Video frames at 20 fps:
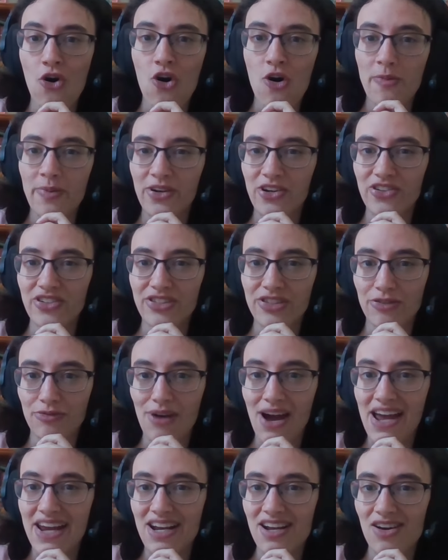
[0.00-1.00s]
or because the
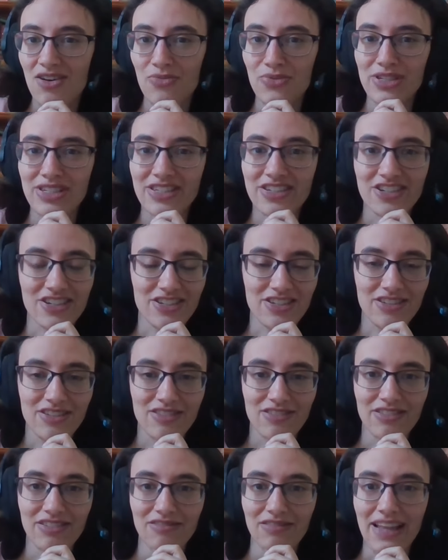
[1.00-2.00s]
writer was just
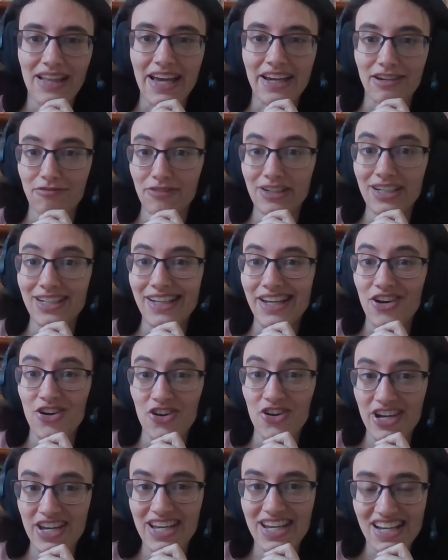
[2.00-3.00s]
like really
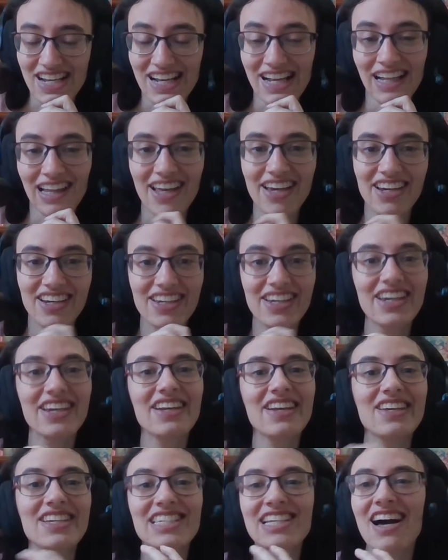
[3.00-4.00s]
cooking. Like,
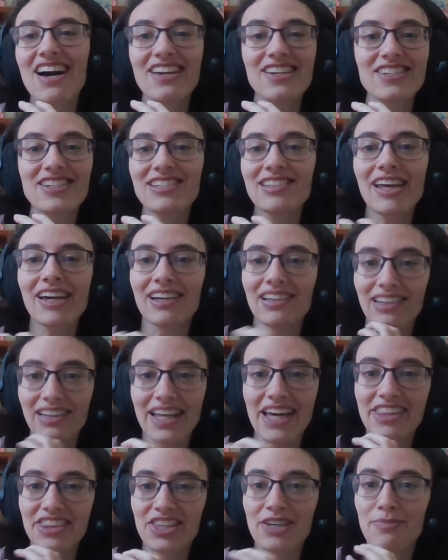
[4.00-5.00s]
it's kind of just like,
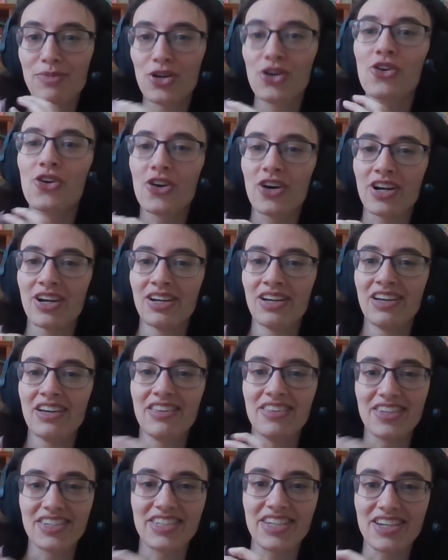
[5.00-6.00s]
let them cook
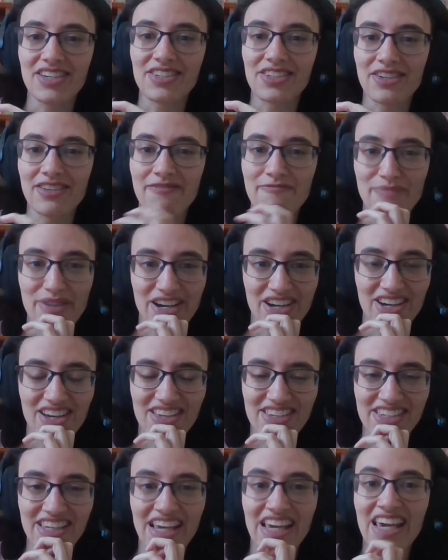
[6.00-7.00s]
the season,
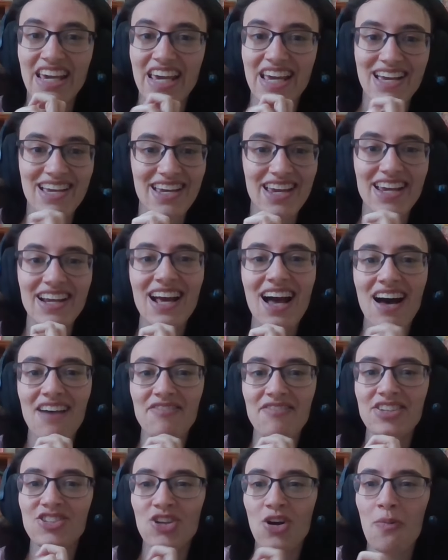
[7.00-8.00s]
because it
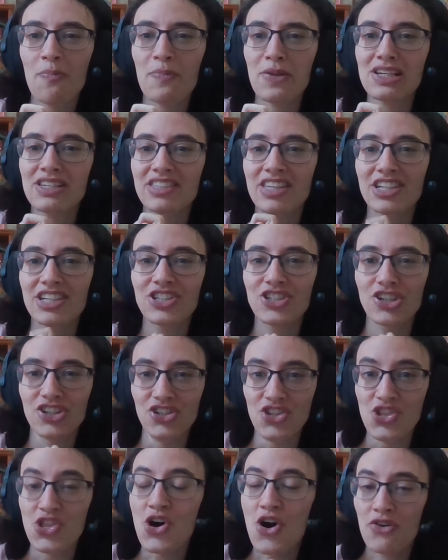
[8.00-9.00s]
covers topics that you're
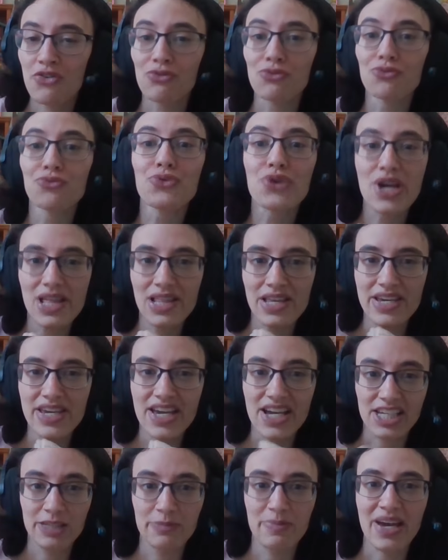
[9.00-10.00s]
not really
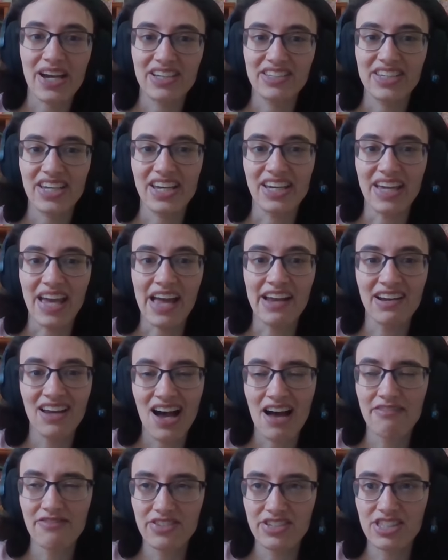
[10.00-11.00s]
expecting and
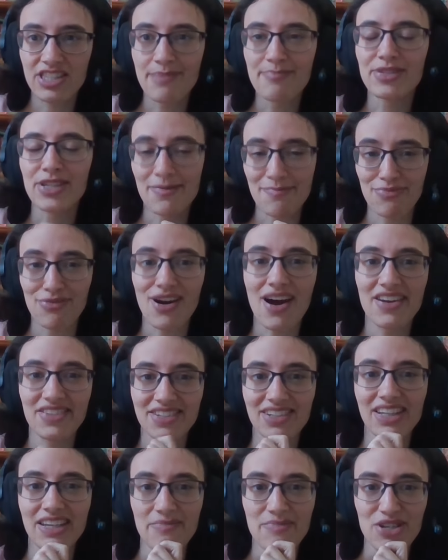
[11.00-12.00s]
covers them
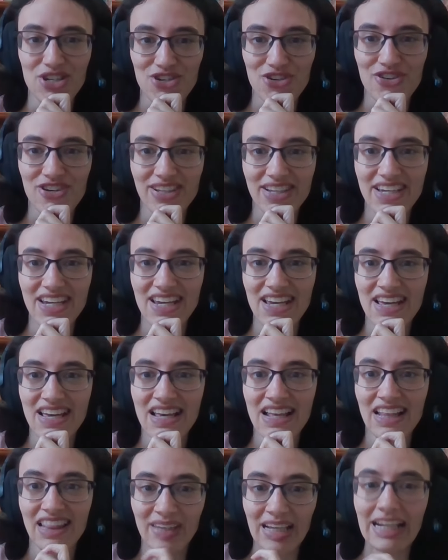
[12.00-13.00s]
surprisingly maturely.
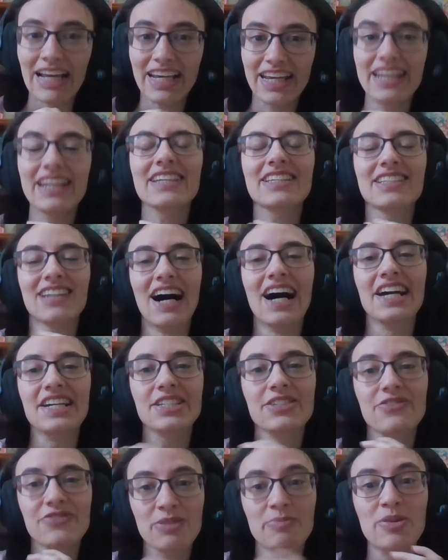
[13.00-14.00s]
Like, it is
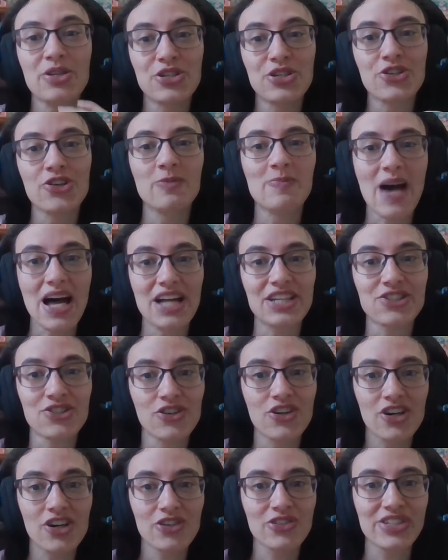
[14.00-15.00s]
kind of the mature
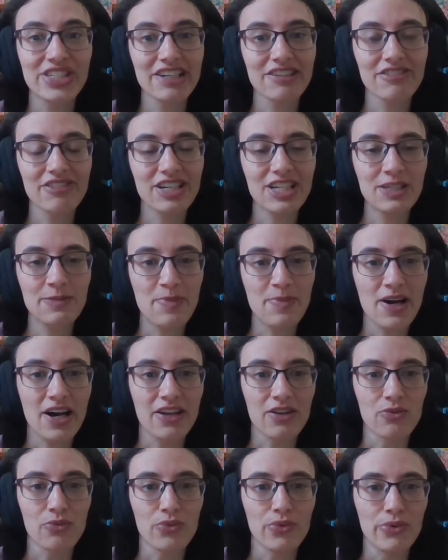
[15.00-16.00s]
magical girl series, but
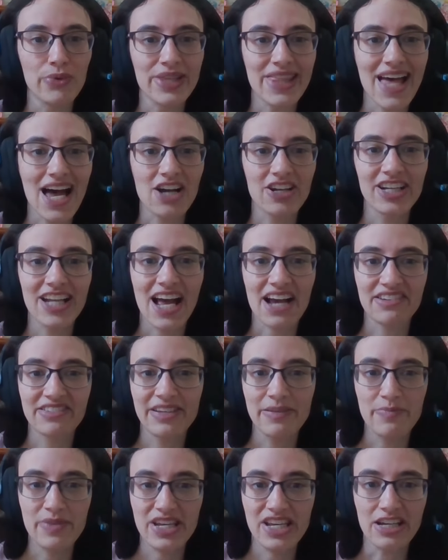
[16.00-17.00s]
without it
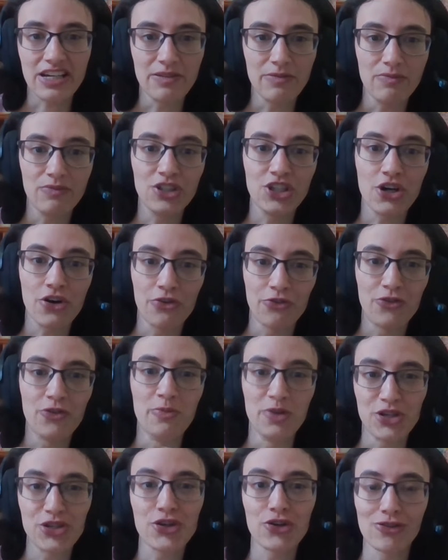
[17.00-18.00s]
actually being, you know, for
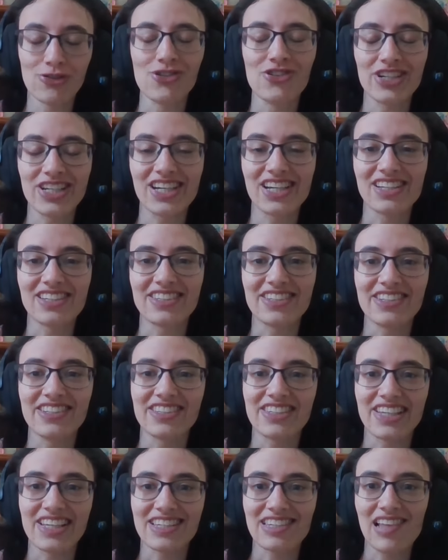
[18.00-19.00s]
mature
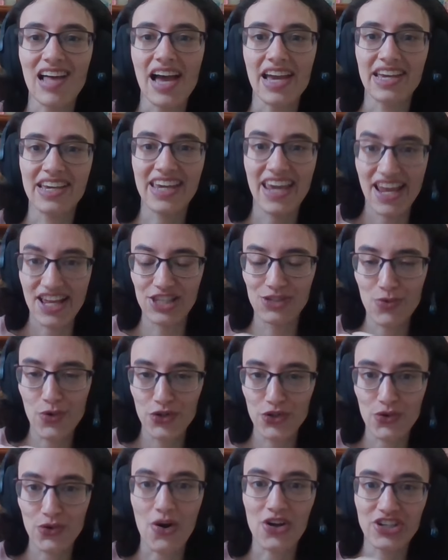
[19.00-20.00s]
audiences. It's like, kids will
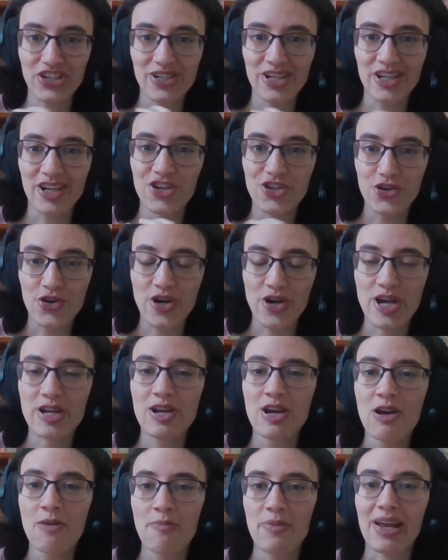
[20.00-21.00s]
watch it and enjoy it,
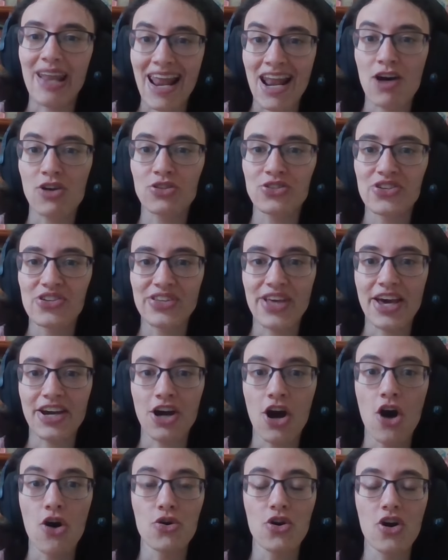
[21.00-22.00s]
but adults, it's like,
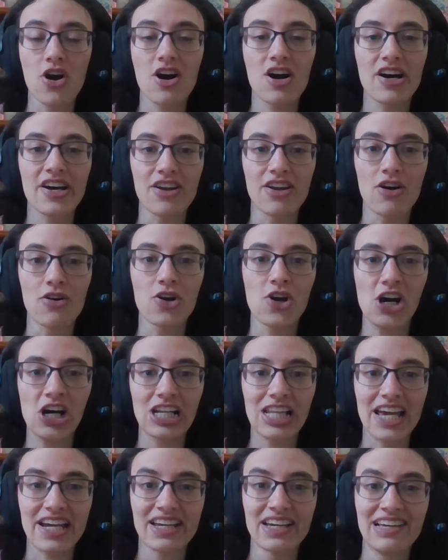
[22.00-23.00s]
oh god,
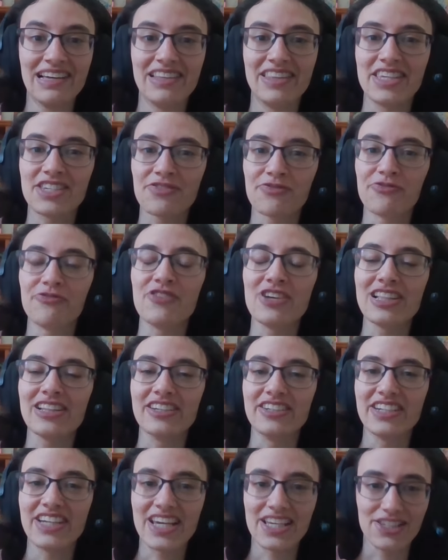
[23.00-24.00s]
like, this
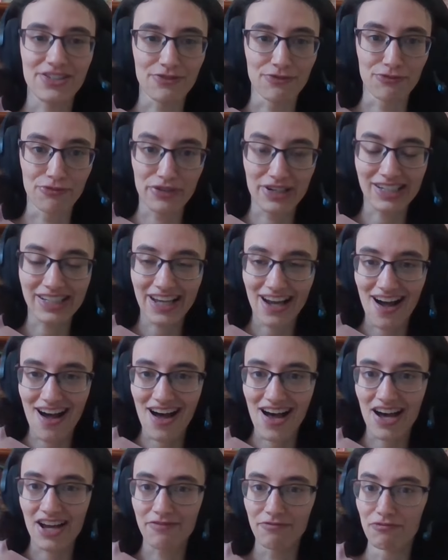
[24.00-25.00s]
villain hits really
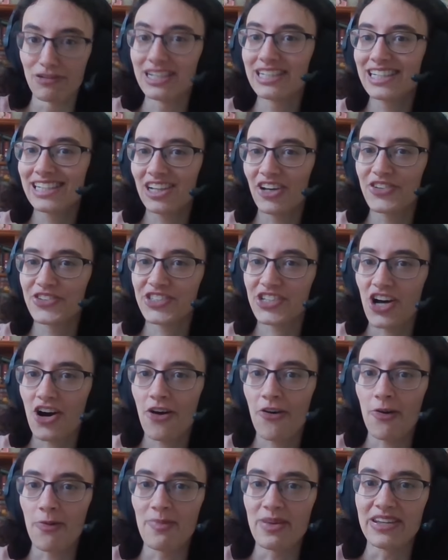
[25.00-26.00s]
hard, really close to
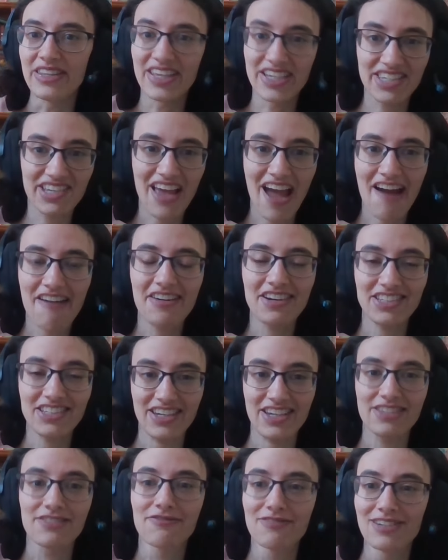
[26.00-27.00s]
home, and this character
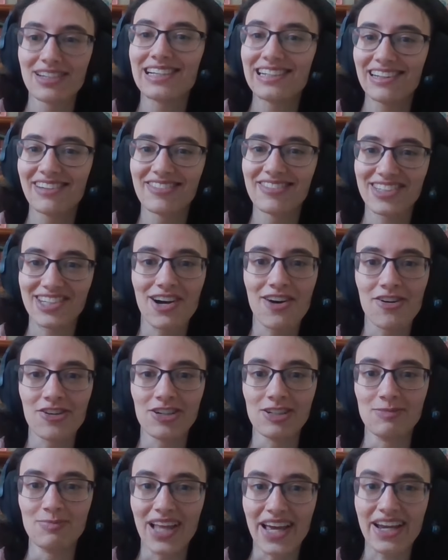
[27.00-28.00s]
hits really close to
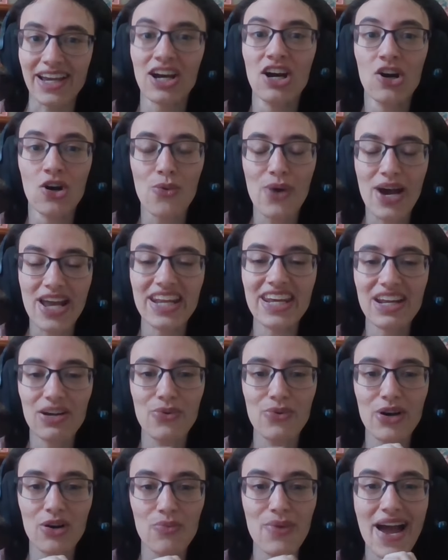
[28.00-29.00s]
home. Like, when
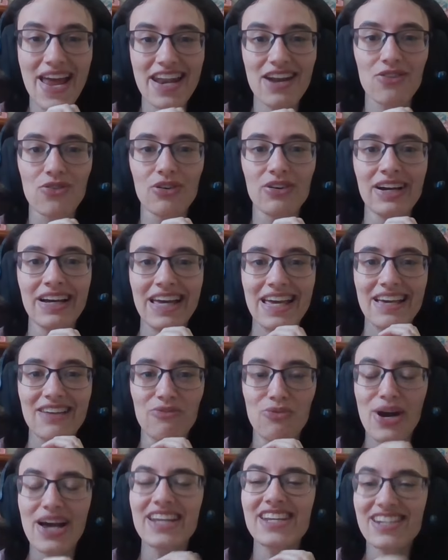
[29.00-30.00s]

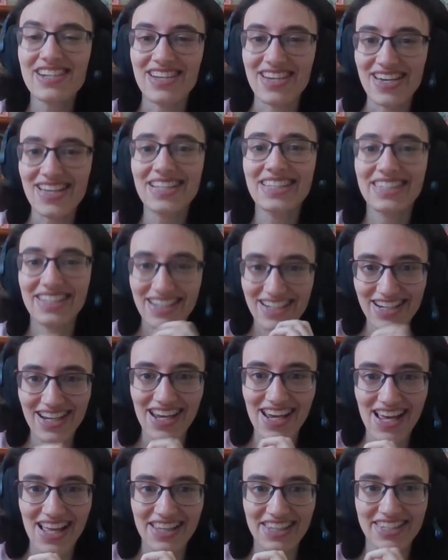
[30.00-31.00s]
it
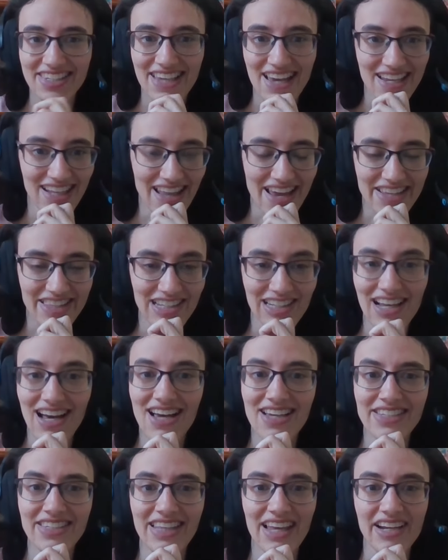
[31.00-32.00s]
hits, and like, the
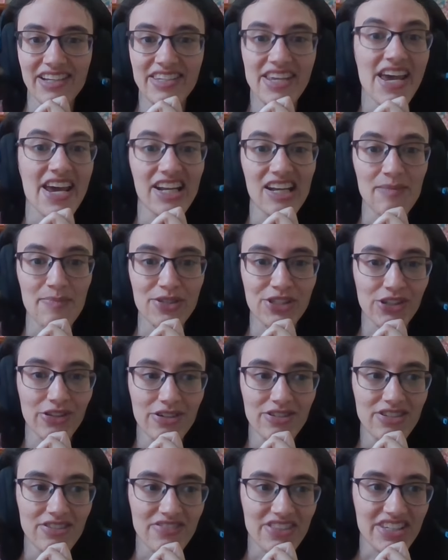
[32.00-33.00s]
last, like, 10
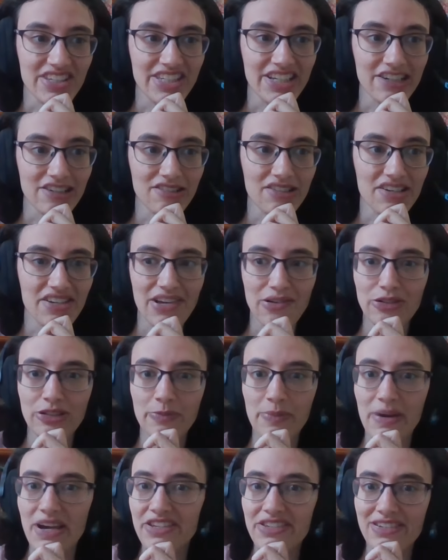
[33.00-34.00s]
episodes of the series, I was
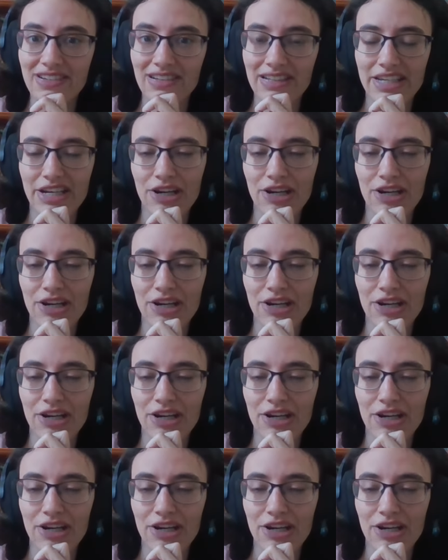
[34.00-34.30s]
basically